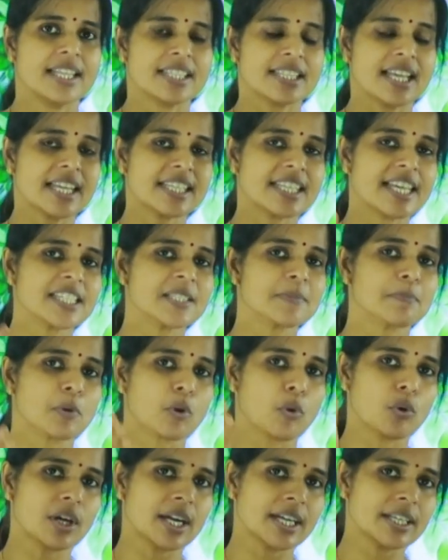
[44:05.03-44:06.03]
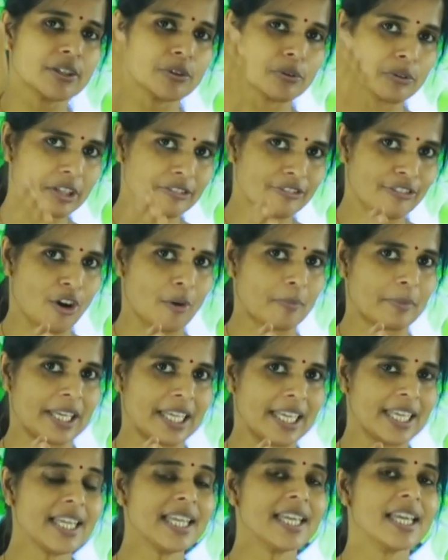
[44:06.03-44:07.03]
that has broken
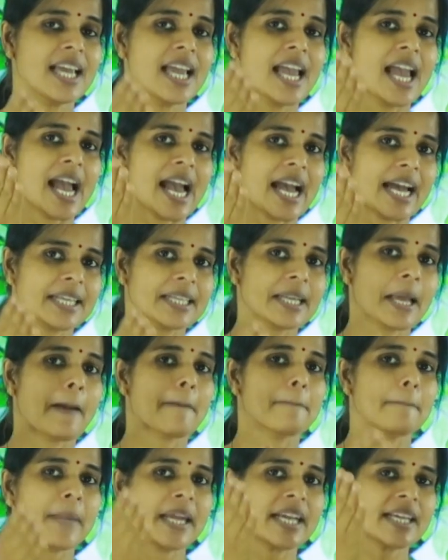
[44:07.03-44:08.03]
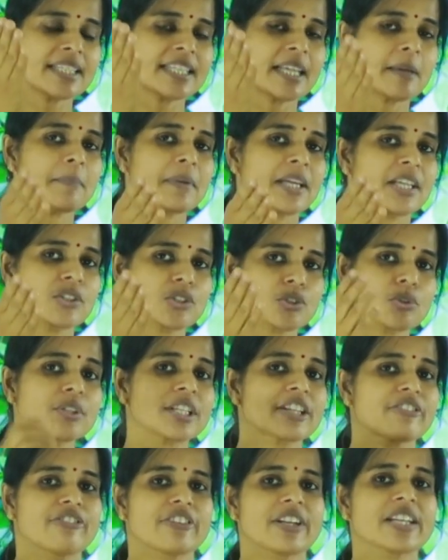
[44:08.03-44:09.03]
uniformly and made them into
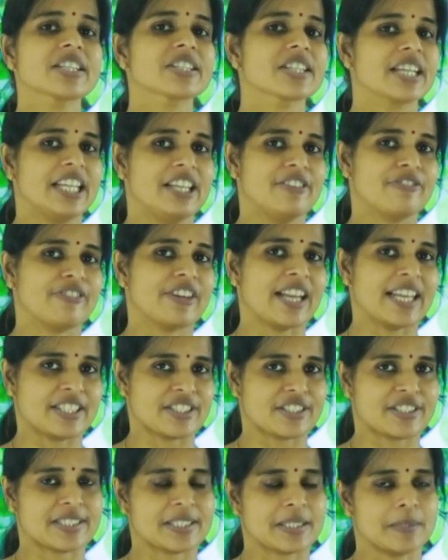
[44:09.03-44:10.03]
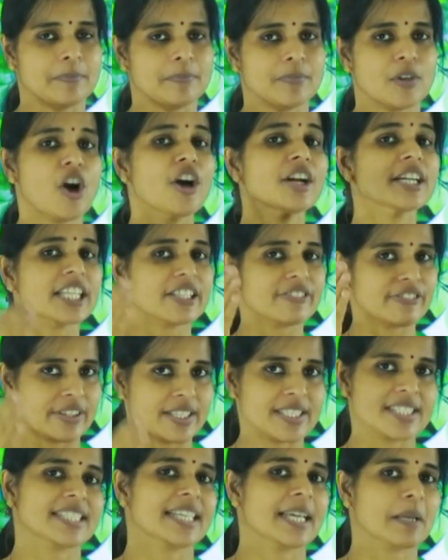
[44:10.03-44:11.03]
different leaflets or
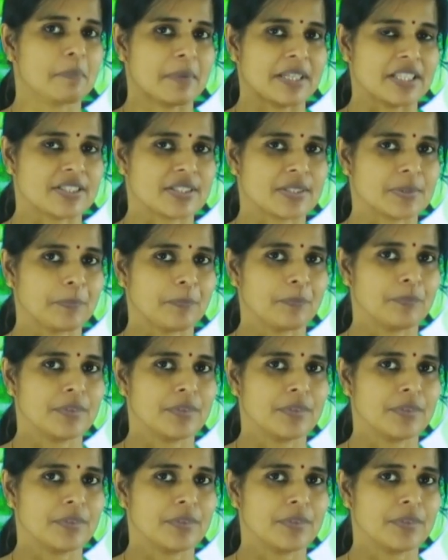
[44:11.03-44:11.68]
different segments.